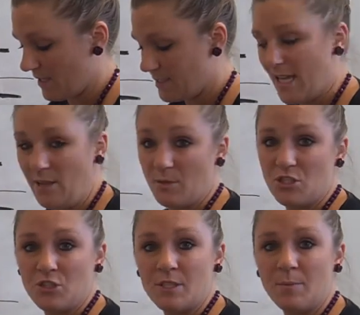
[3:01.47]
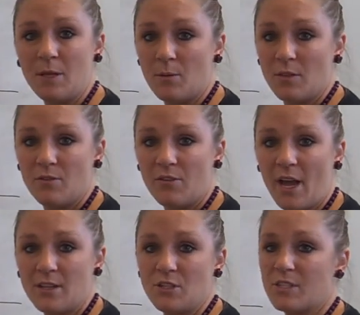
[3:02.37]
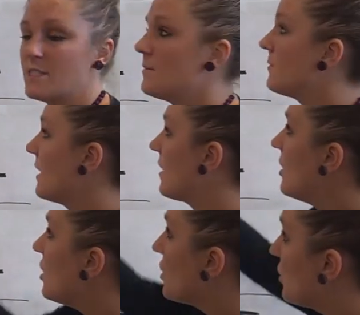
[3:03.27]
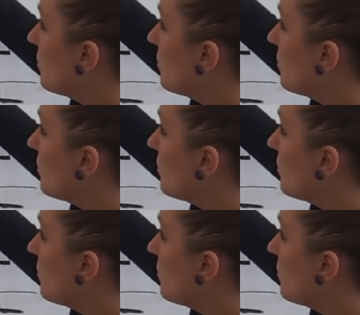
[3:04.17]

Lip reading: a sandwich or something with a friend or a sibling. You